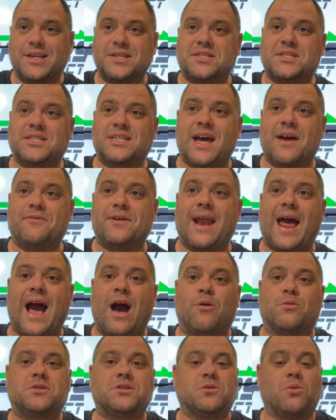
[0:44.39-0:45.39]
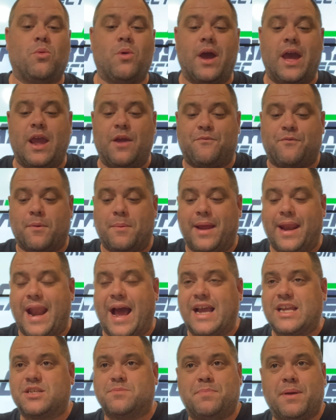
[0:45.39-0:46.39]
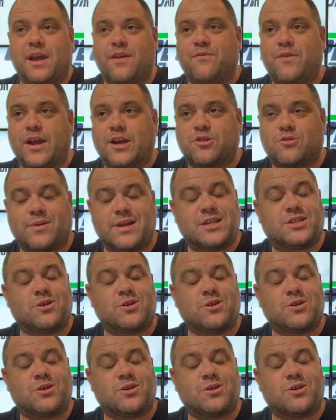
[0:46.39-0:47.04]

7 outs away from a nice big victory,